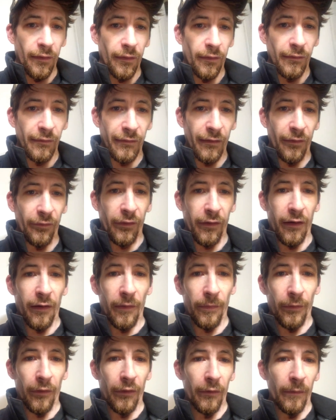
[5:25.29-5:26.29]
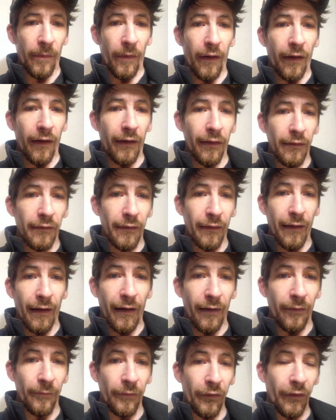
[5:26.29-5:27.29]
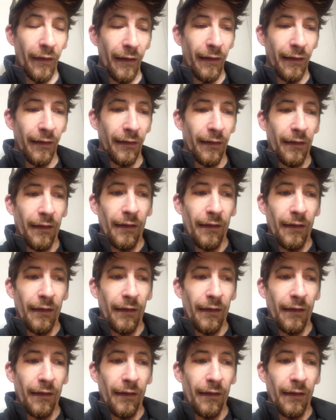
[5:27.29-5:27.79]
instead of a couple $100, I got them for like